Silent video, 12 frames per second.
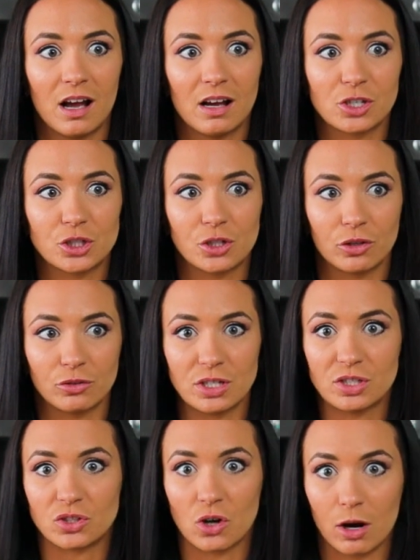a sugary
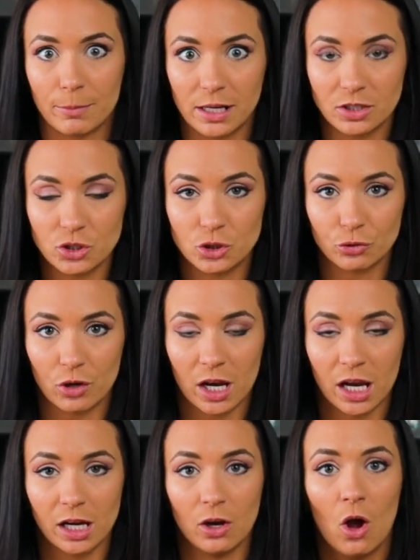Starbucks
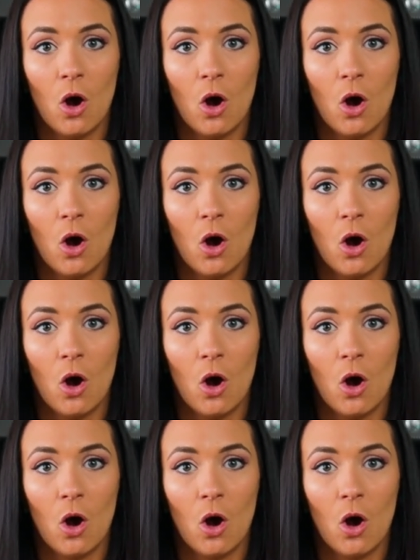drink